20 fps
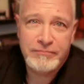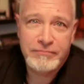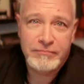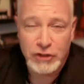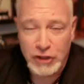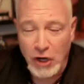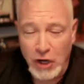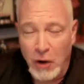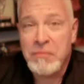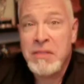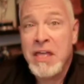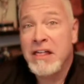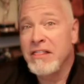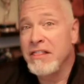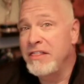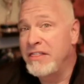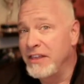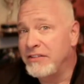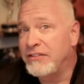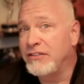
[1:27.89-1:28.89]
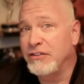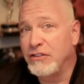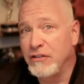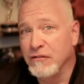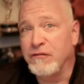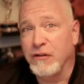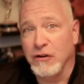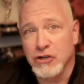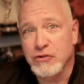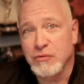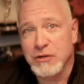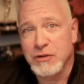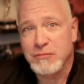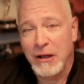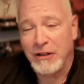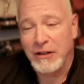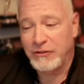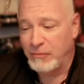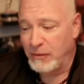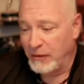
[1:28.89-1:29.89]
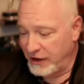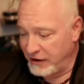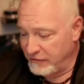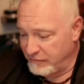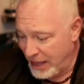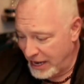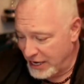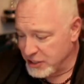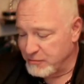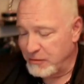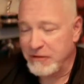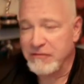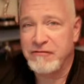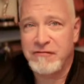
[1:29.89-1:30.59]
So this is the first responsibility of management,